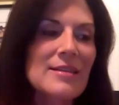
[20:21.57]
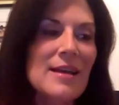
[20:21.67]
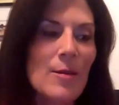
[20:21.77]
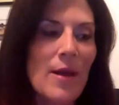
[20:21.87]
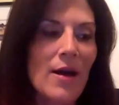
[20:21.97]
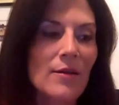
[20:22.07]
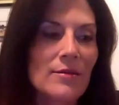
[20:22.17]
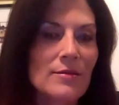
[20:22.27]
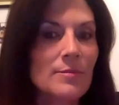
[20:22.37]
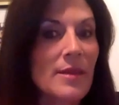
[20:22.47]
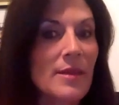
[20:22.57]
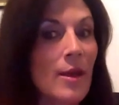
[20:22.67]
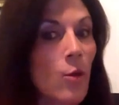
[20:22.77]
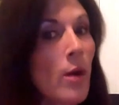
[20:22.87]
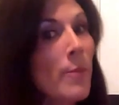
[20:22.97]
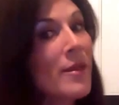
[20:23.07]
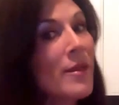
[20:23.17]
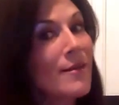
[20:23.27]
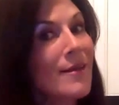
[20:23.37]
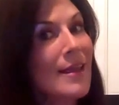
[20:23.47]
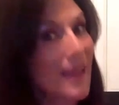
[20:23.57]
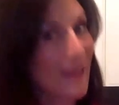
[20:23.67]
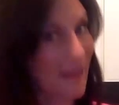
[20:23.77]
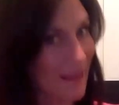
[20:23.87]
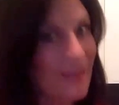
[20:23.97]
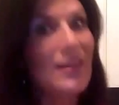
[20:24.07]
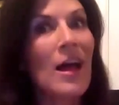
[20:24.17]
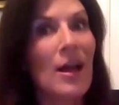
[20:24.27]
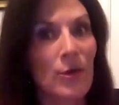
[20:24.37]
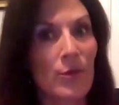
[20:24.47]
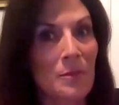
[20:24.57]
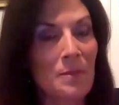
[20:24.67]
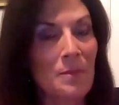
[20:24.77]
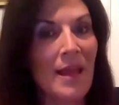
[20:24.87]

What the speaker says: about being a woman in the locker room.